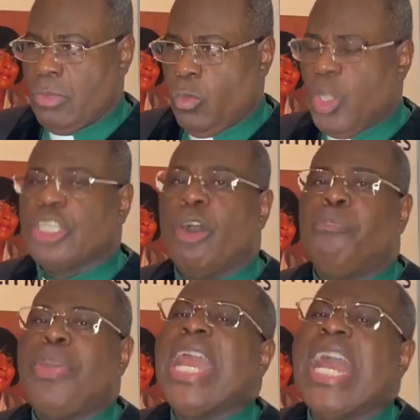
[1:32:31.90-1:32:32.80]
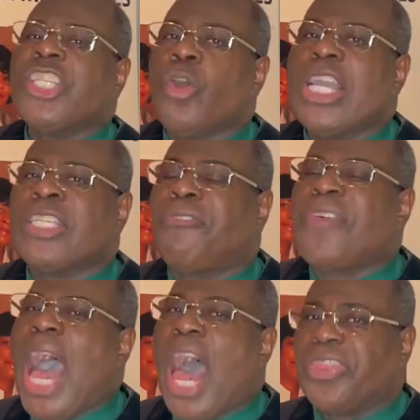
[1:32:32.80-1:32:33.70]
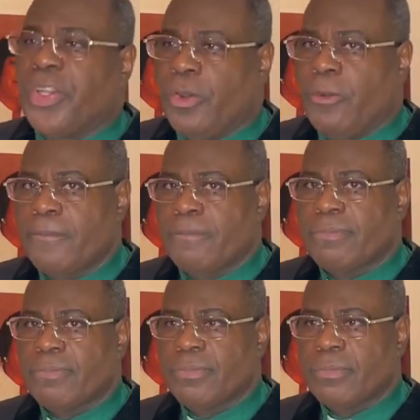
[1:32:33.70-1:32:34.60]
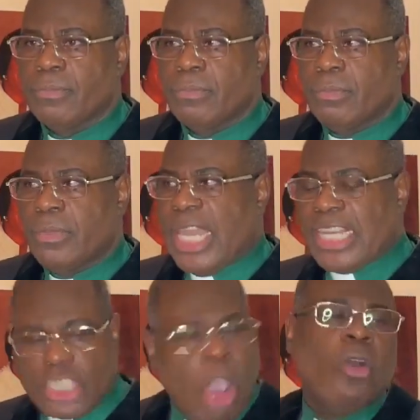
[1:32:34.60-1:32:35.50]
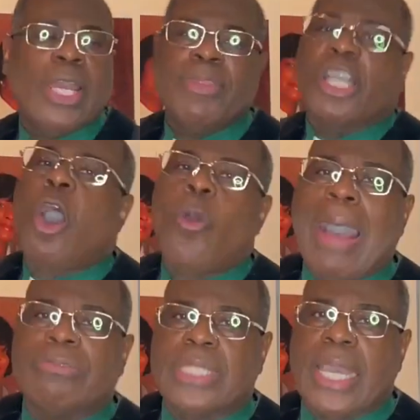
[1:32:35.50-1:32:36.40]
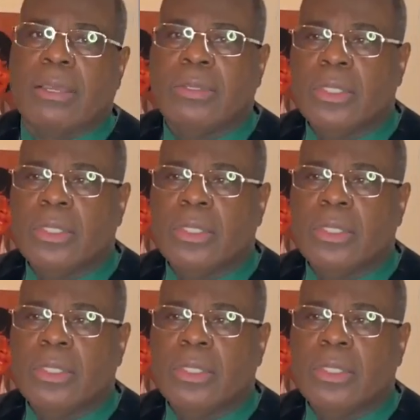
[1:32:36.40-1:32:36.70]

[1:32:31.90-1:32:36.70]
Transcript: was obedient to his father that told him to go out there.